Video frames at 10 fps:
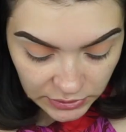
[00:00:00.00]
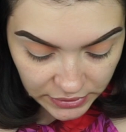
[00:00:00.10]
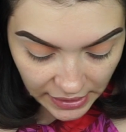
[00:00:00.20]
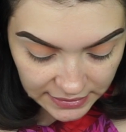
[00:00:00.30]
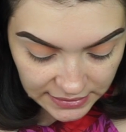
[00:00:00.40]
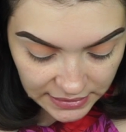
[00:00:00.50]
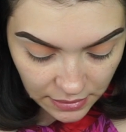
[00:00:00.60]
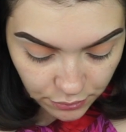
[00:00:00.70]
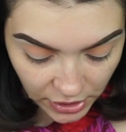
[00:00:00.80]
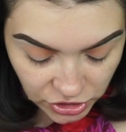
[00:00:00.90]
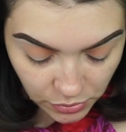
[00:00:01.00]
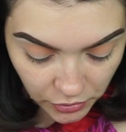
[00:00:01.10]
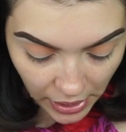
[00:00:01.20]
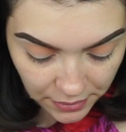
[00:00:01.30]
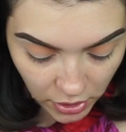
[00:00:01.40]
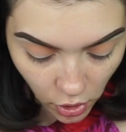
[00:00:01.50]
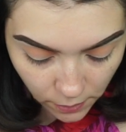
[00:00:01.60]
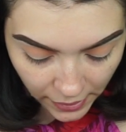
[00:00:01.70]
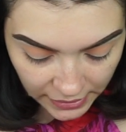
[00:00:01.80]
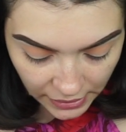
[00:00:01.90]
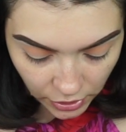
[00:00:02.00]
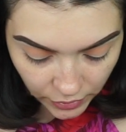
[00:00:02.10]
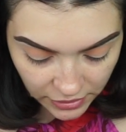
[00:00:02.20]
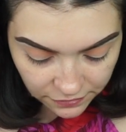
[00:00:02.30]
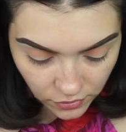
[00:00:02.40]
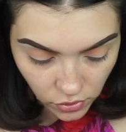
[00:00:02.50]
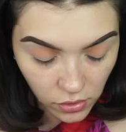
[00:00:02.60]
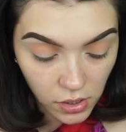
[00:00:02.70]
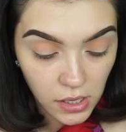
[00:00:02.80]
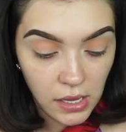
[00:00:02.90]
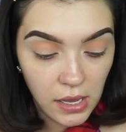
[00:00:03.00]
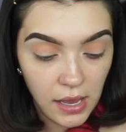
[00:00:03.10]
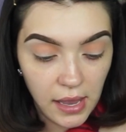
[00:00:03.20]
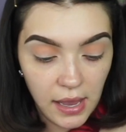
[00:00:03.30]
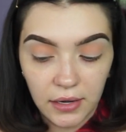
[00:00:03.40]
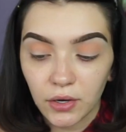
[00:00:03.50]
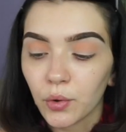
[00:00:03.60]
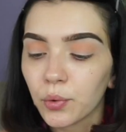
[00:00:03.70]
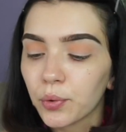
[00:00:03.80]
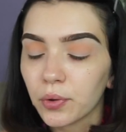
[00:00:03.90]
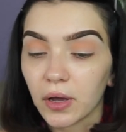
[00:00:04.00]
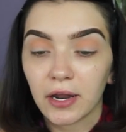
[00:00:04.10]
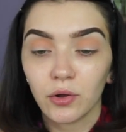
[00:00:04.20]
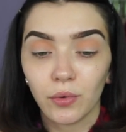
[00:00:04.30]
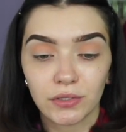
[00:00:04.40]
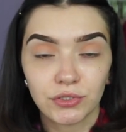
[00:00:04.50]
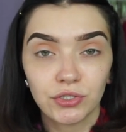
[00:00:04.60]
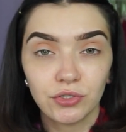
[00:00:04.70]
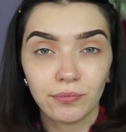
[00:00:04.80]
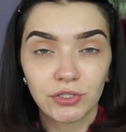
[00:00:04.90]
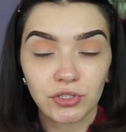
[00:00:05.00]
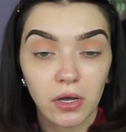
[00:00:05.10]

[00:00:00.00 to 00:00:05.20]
So with that same brush, I'm grabbing Homebody and Grateful. And I don't want too much